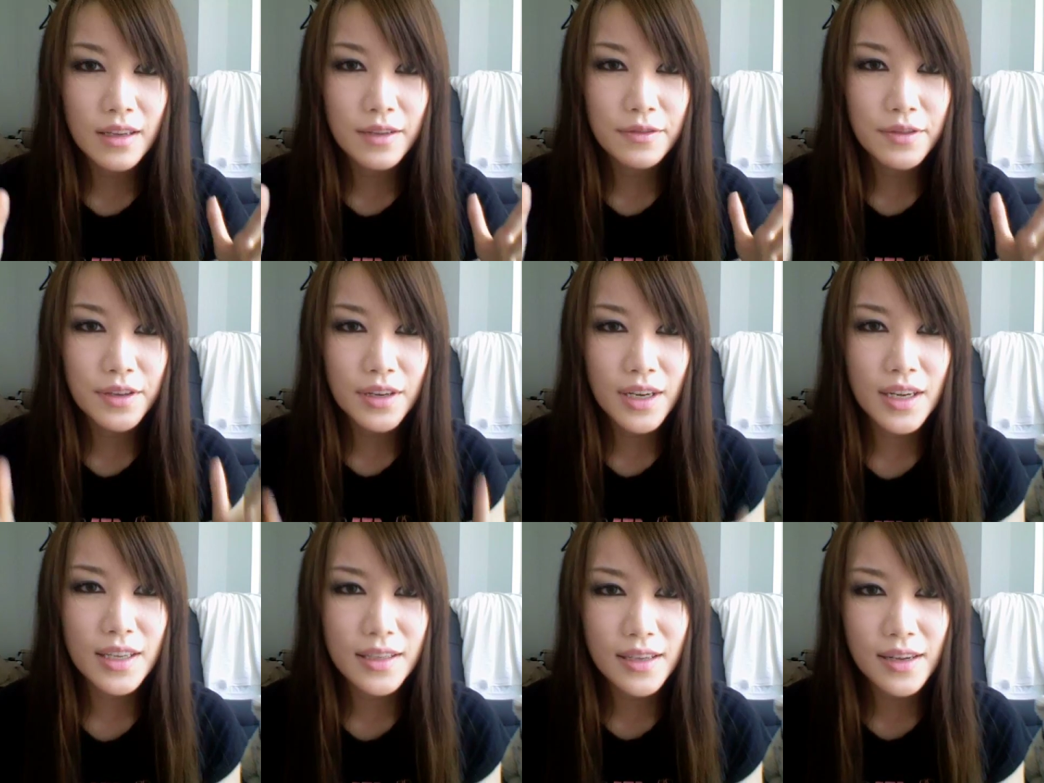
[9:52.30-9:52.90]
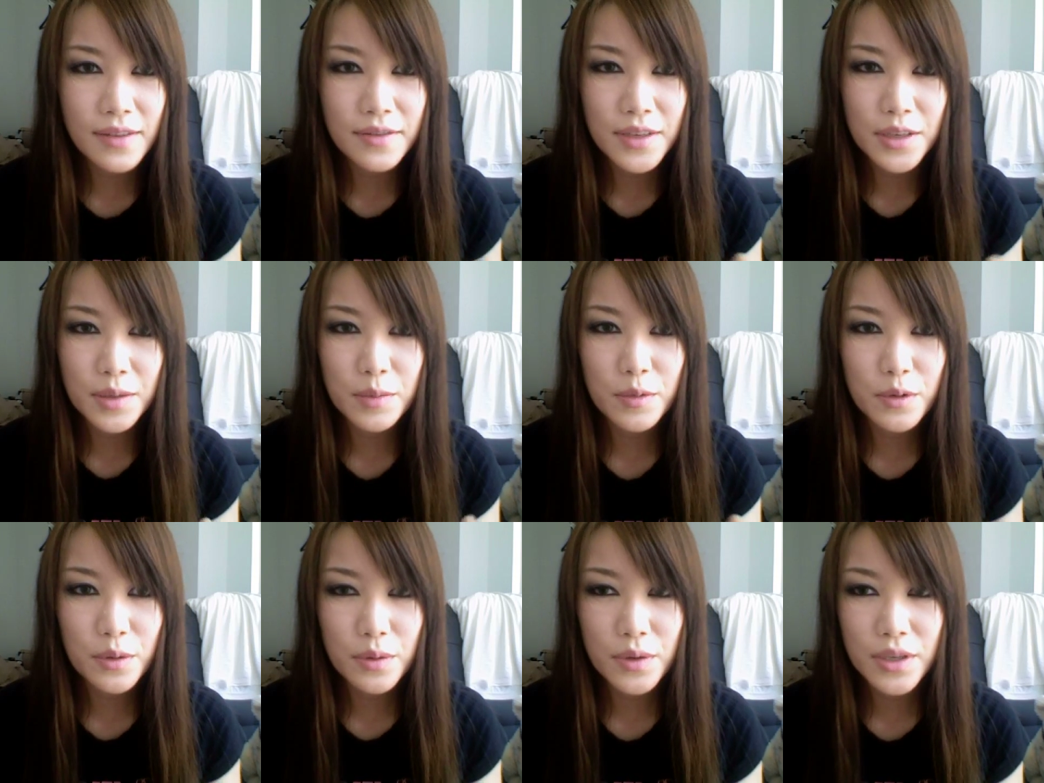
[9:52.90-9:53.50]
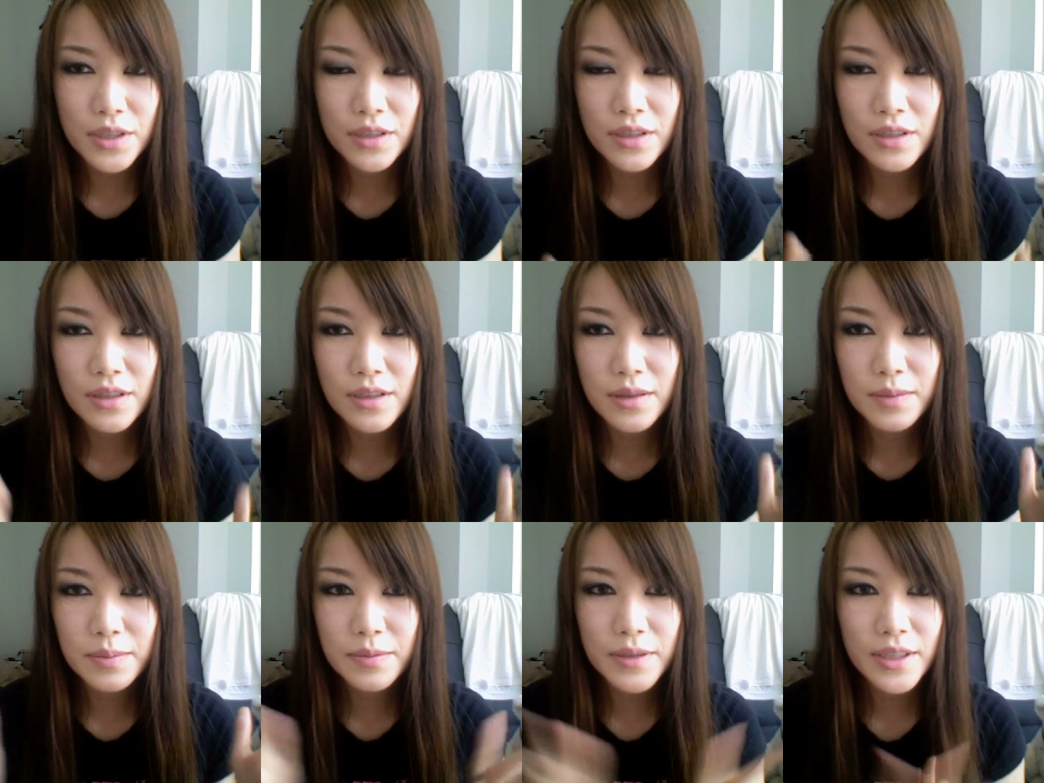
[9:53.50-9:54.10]
If you guys have any more
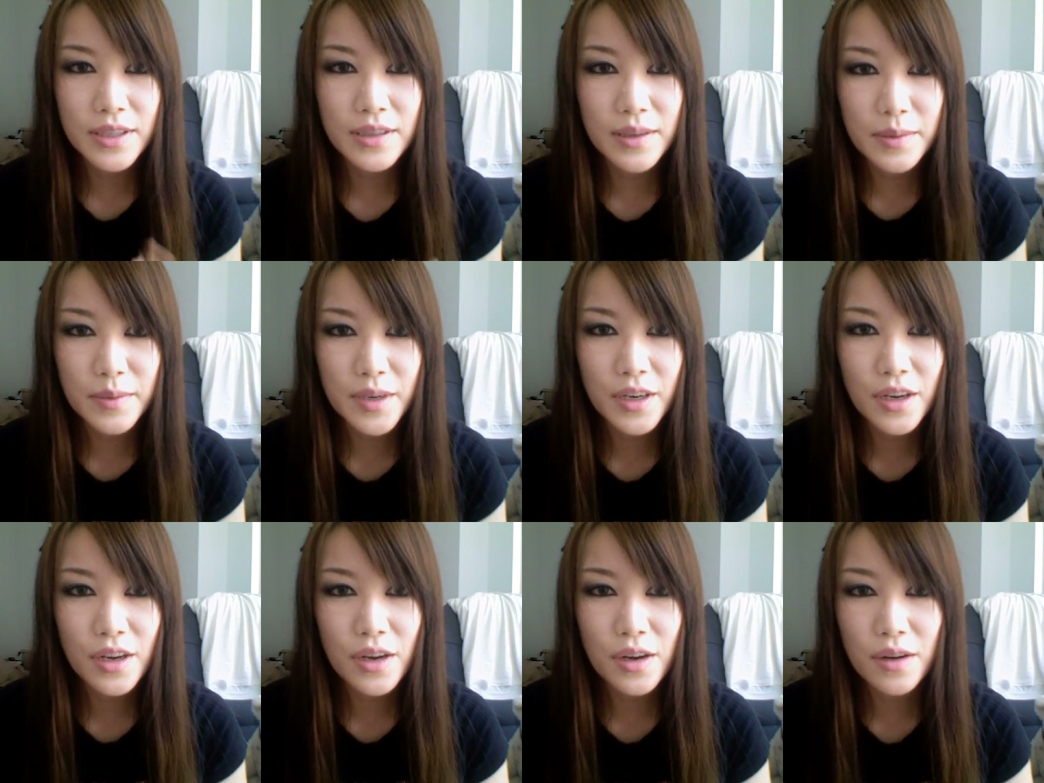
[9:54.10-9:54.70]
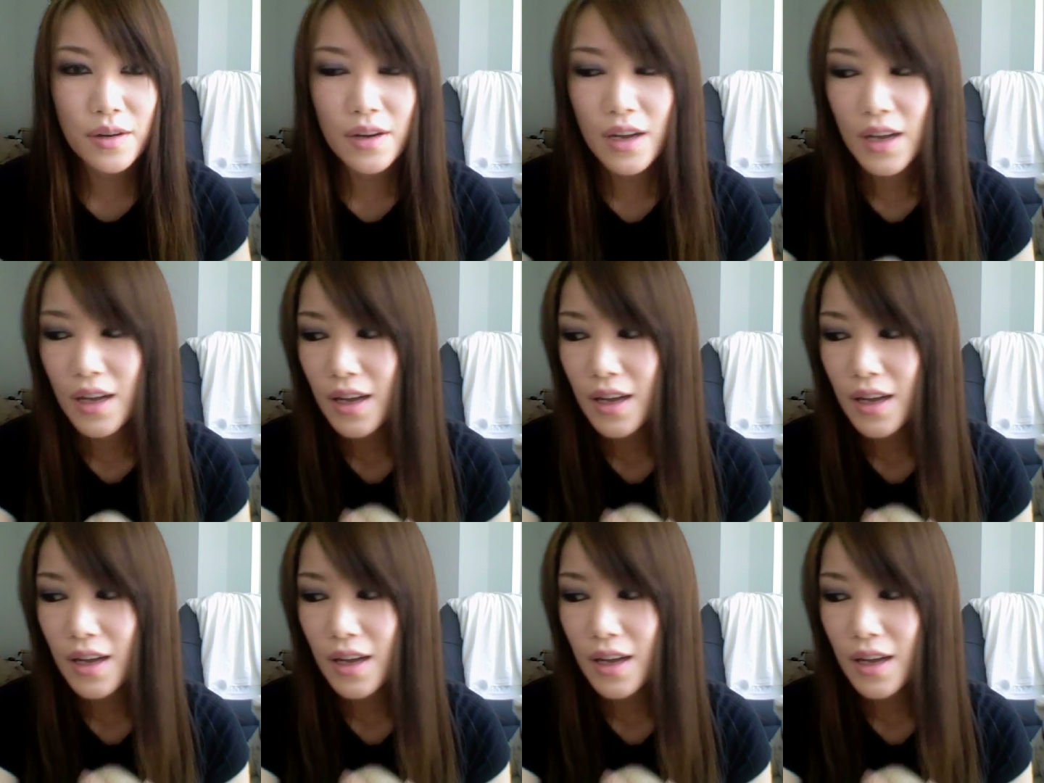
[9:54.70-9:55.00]
questions, please let me know.